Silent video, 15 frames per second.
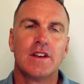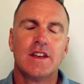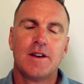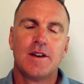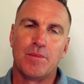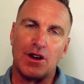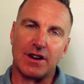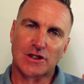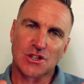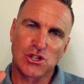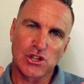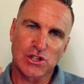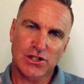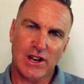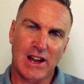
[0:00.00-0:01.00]
but
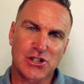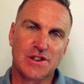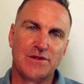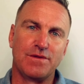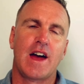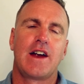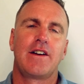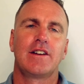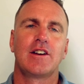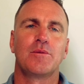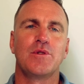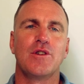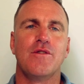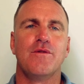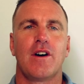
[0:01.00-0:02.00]
just actually varying up your
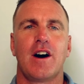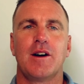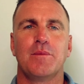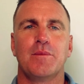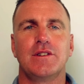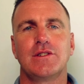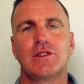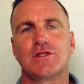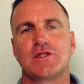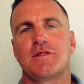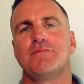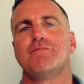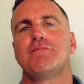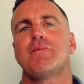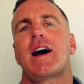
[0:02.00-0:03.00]
environment does a
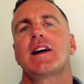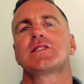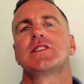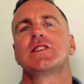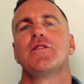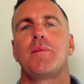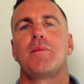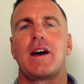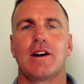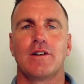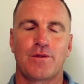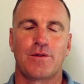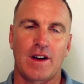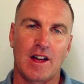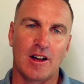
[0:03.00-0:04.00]
massive amount
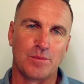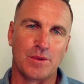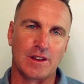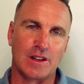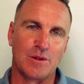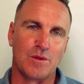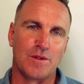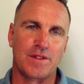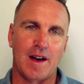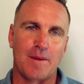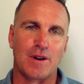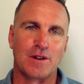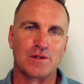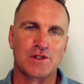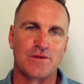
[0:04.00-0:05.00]
for helping you with that
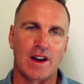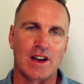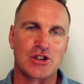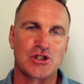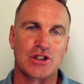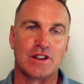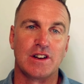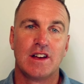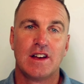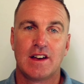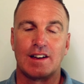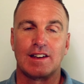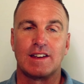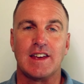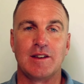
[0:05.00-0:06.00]
motivation
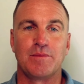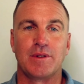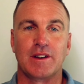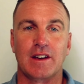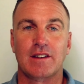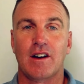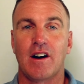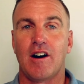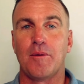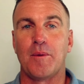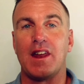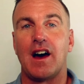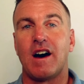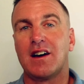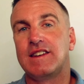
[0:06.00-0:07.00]
and keeping it calm. And
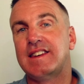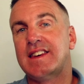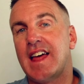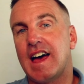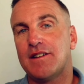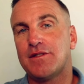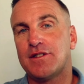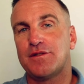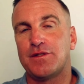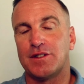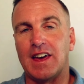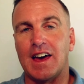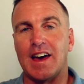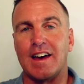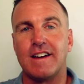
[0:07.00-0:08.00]
I never
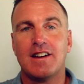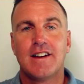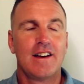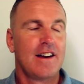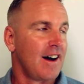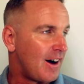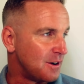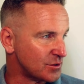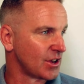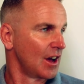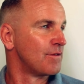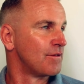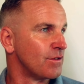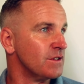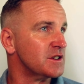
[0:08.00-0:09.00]
forget, I was going
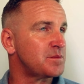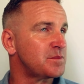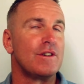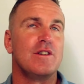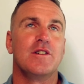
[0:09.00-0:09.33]
through this period